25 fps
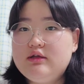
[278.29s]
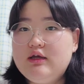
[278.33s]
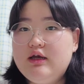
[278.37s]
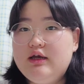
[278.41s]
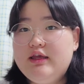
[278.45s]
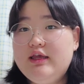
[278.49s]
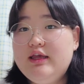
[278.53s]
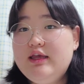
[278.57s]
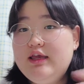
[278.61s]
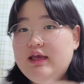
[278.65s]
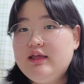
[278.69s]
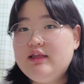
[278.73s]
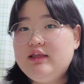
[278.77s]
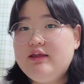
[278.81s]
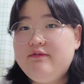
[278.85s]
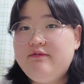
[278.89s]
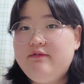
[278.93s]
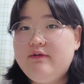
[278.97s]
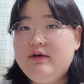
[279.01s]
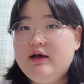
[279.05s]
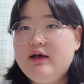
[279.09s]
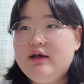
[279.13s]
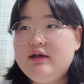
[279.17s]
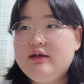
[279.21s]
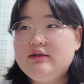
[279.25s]
it can
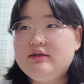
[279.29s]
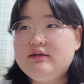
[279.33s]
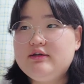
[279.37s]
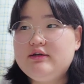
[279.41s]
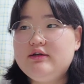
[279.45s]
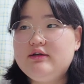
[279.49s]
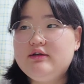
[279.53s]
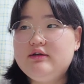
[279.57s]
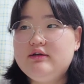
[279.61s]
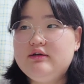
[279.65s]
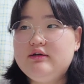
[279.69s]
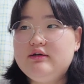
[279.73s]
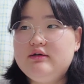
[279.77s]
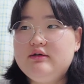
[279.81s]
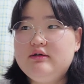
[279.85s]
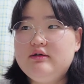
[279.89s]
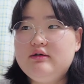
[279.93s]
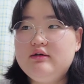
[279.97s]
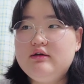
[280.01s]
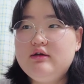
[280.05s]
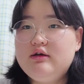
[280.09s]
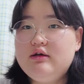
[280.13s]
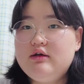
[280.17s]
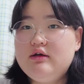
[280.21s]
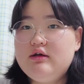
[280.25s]
define the
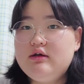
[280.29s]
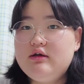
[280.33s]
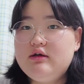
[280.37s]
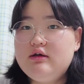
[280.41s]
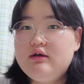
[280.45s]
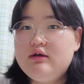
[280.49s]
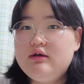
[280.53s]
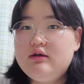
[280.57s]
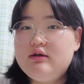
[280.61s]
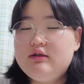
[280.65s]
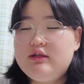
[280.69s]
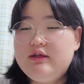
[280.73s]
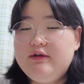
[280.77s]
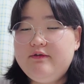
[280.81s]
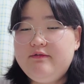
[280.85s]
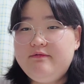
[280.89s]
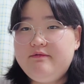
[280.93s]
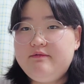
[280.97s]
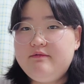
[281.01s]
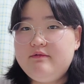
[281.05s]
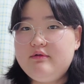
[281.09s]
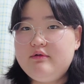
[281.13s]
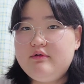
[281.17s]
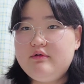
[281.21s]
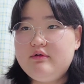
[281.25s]

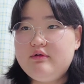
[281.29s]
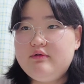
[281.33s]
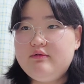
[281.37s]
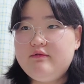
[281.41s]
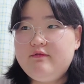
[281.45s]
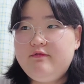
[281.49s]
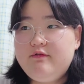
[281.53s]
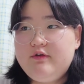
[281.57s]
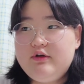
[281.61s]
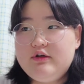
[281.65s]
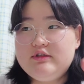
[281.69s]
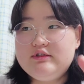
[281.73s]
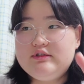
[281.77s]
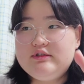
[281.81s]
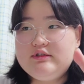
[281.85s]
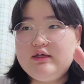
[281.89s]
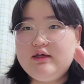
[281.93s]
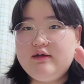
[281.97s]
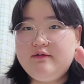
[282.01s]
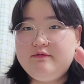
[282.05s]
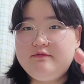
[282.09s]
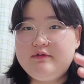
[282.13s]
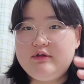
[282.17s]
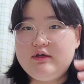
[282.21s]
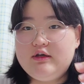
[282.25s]
difference
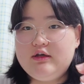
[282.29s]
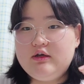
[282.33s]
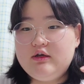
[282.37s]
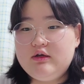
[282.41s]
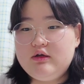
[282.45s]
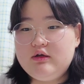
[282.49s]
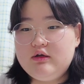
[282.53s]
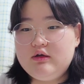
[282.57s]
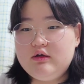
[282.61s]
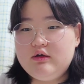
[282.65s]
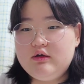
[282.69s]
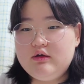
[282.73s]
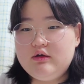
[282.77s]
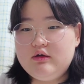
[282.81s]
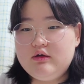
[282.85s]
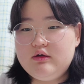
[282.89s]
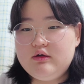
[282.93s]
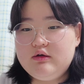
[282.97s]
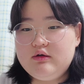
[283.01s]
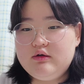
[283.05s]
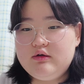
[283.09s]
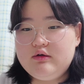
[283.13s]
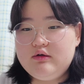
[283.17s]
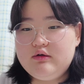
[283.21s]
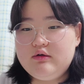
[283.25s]
of
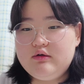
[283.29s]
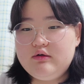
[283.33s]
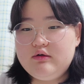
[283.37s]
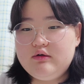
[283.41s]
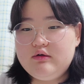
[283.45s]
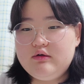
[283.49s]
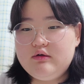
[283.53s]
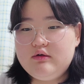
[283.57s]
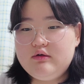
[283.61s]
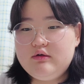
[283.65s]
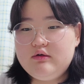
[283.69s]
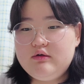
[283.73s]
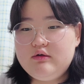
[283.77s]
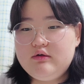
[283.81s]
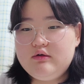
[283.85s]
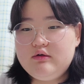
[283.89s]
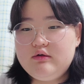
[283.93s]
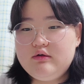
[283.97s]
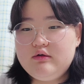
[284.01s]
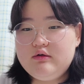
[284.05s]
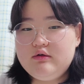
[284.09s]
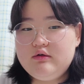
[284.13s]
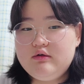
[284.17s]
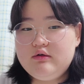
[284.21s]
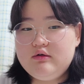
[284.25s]
the
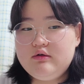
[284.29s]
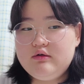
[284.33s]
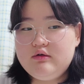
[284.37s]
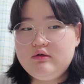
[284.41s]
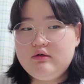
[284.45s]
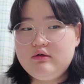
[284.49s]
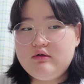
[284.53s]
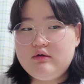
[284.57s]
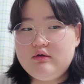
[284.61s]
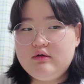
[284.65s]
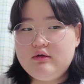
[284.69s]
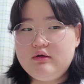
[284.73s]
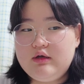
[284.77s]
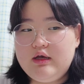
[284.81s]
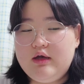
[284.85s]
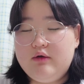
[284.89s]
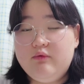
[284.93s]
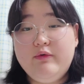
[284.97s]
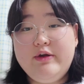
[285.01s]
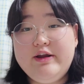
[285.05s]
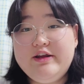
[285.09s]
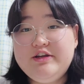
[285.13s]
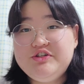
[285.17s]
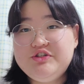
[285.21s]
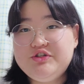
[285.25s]

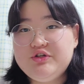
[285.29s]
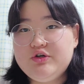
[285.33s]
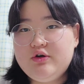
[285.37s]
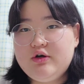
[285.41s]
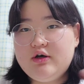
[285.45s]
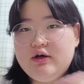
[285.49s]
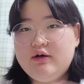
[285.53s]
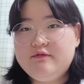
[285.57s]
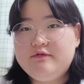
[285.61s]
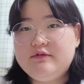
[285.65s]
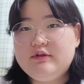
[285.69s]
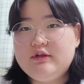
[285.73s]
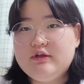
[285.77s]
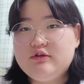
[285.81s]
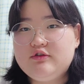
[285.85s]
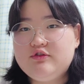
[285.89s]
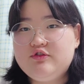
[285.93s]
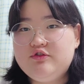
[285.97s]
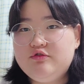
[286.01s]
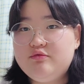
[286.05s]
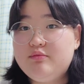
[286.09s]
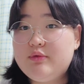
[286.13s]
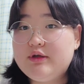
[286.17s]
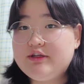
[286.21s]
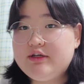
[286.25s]
ratio of the
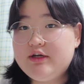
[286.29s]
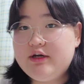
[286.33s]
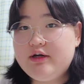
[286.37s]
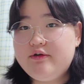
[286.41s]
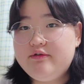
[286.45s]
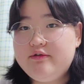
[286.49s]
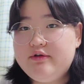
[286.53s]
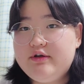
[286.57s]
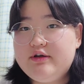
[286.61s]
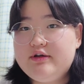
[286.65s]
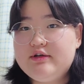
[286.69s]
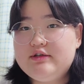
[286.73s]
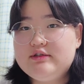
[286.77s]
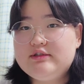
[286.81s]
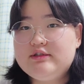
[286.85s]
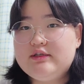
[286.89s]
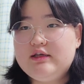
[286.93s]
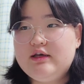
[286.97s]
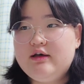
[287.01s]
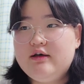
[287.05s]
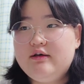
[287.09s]
two materials